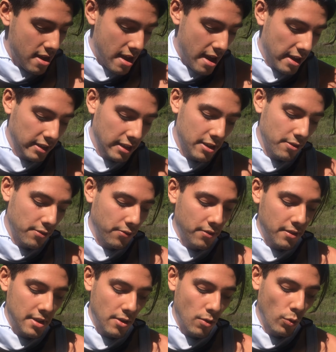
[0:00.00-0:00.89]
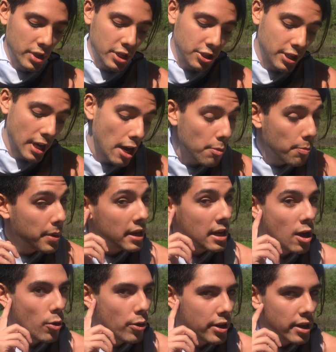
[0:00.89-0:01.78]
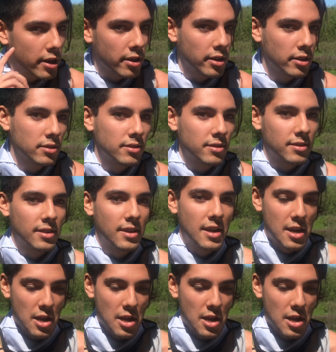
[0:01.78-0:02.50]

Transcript: and if we sharpen our ears,